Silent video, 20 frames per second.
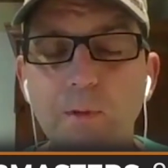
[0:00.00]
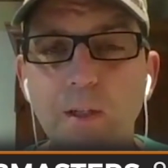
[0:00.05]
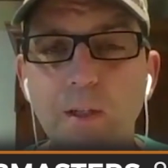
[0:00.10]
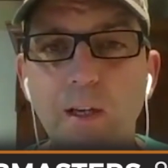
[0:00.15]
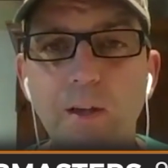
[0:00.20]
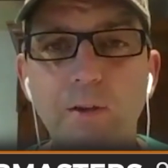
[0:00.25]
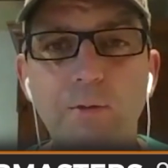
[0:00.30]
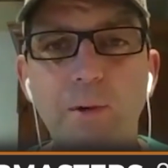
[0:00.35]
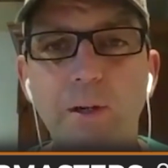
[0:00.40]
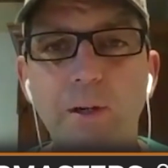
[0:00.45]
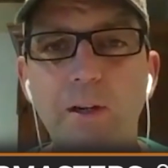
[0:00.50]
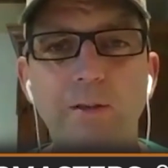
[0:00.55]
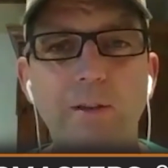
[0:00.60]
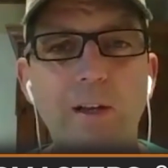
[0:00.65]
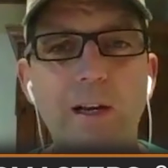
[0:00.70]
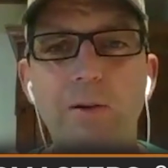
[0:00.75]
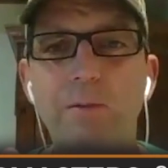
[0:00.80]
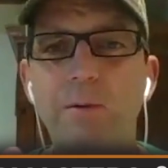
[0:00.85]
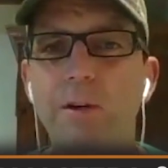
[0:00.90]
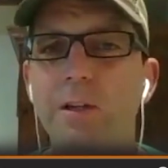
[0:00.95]
is because I
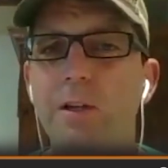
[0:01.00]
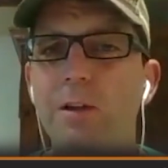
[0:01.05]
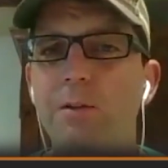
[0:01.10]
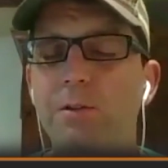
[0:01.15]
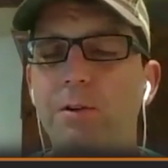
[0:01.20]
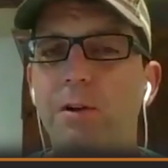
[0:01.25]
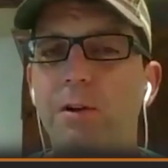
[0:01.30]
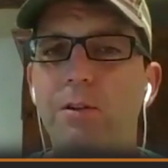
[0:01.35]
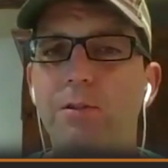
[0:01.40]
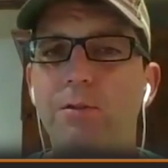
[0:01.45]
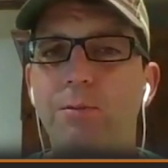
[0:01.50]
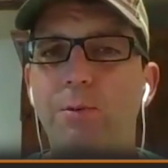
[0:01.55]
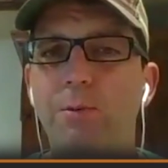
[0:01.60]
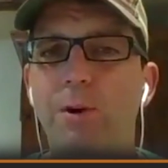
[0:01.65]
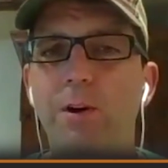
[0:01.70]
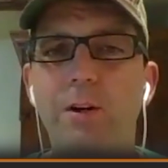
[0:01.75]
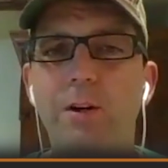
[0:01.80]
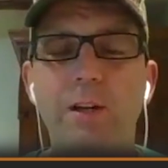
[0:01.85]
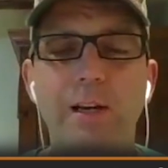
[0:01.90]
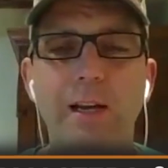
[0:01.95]
don't want to go do all this
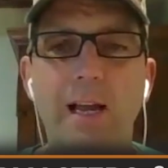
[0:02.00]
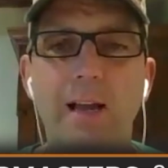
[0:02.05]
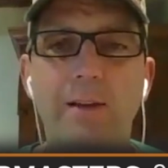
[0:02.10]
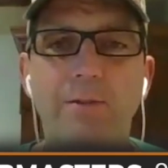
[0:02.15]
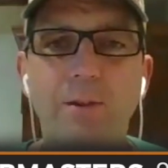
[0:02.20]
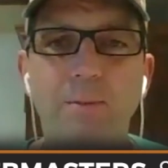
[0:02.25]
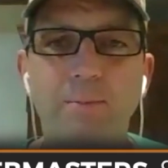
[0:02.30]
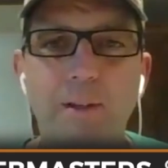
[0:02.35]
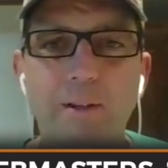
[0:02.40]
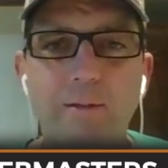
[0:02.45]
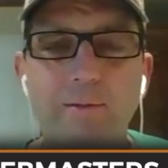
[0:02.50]
work and have something